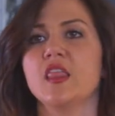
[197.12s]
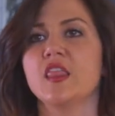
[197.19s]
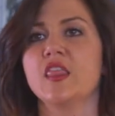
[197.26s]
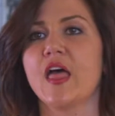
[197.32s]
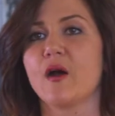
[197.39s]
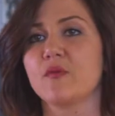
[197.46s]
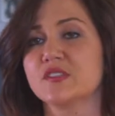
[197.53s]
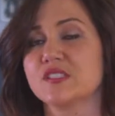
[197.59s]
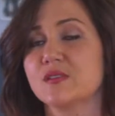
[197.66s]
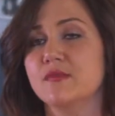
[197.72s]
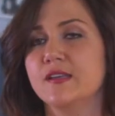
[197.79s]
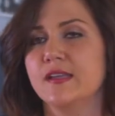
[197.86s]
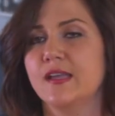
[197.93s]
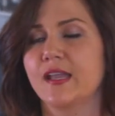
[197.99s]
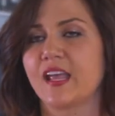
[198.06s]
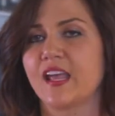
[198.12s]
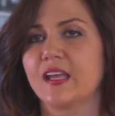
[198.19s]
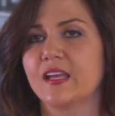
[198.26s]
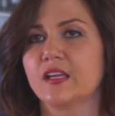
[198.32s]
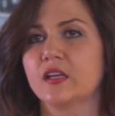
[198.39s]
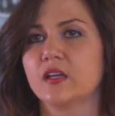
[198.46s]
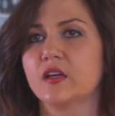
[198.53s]
That was the
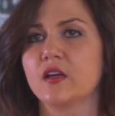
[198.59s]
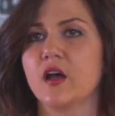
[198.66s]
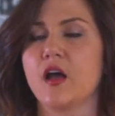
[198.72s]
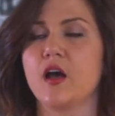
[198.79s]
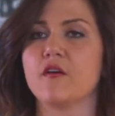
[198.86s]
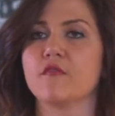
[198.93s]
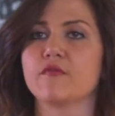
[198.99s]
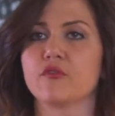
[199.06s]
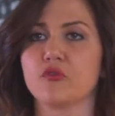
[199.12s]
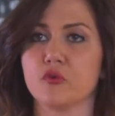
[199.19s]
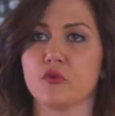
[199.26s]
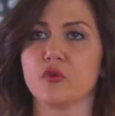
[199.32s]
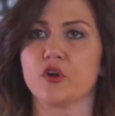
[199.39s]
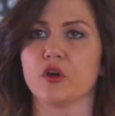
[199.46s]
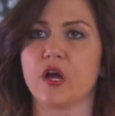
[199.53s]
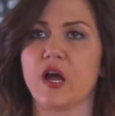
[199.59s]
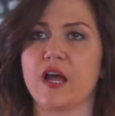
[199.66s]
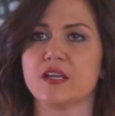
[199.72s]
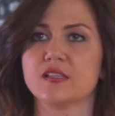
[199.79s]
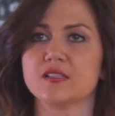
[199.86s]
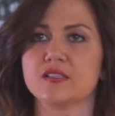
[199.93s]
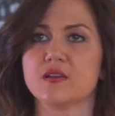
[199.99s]
beginning of Through Her
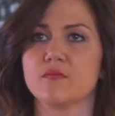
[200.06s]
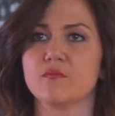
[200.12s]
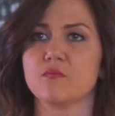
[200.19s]
Eyes.